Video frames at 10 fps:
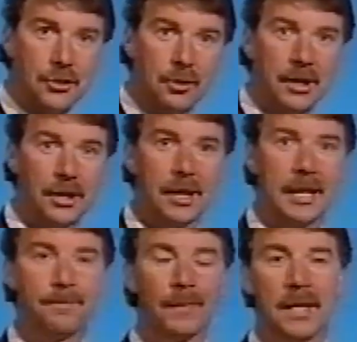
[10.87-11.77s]
during the
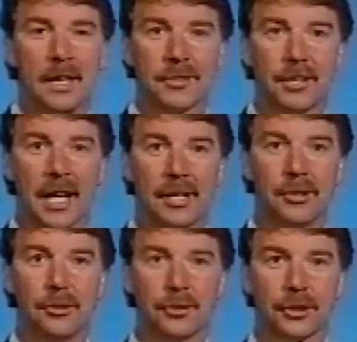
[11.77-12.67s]
day as they headed
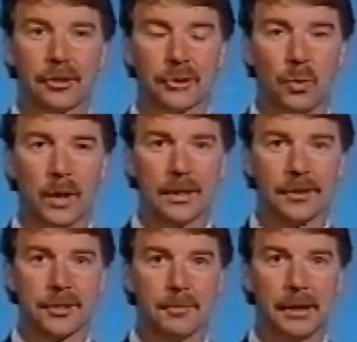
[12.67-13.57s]
north across
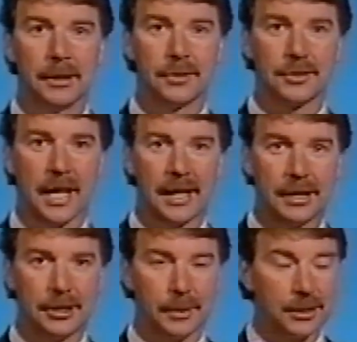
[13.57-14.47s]
Wales, the Midlands, and
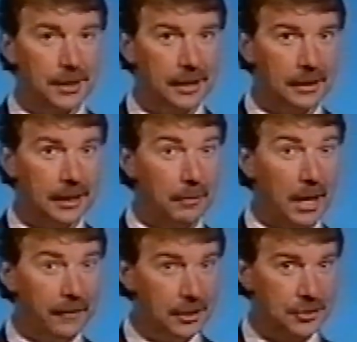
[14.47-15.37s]
into East Anglia. Now,
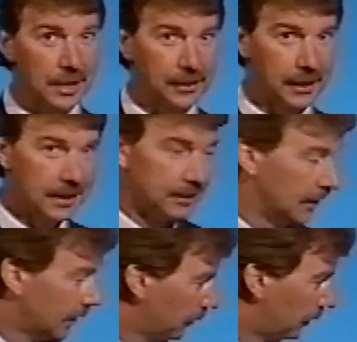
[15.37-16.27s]
having said that,
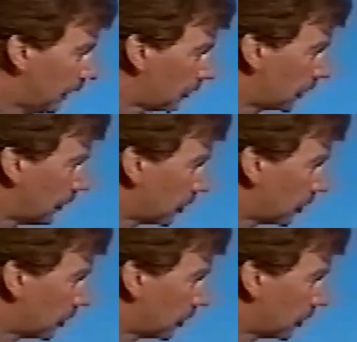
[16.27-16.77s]
we're now seeing